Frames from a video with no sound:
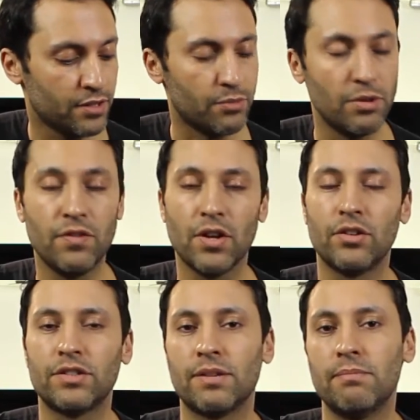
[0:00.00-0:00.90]
So moving
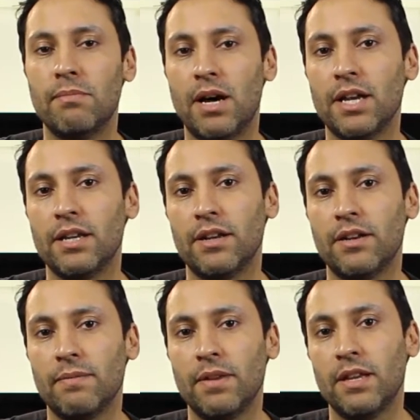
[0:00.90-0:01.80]
on to
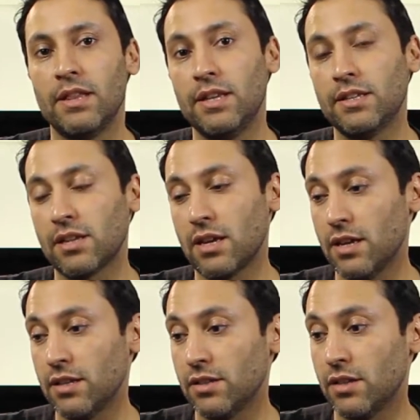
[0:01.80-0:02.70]
minor, this
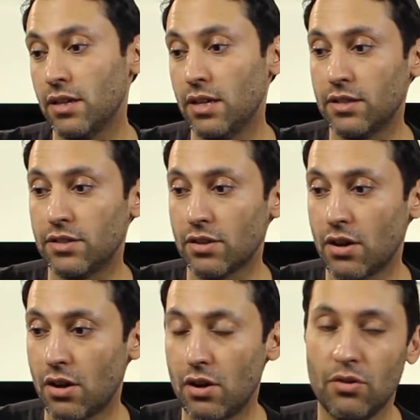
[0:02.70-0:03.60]
has its
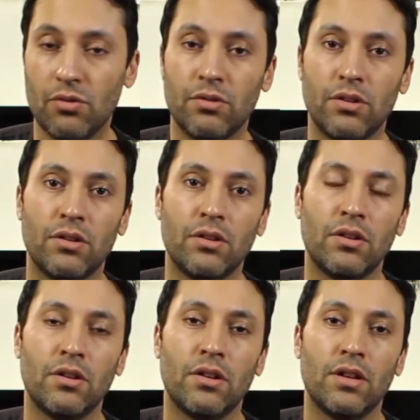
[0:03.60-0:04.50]
own
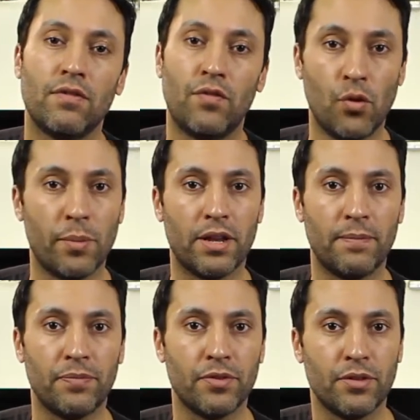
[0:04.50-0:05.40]

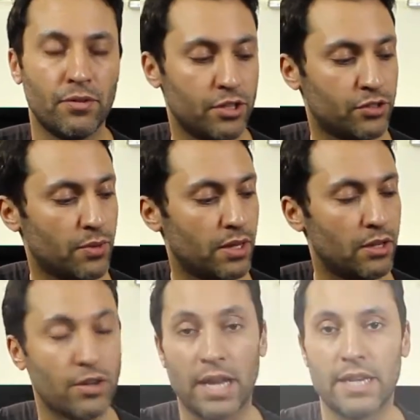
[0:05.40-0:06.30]
formula, which
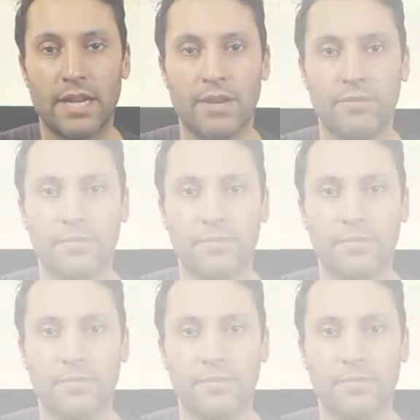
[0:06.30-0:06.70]
we'll look at now.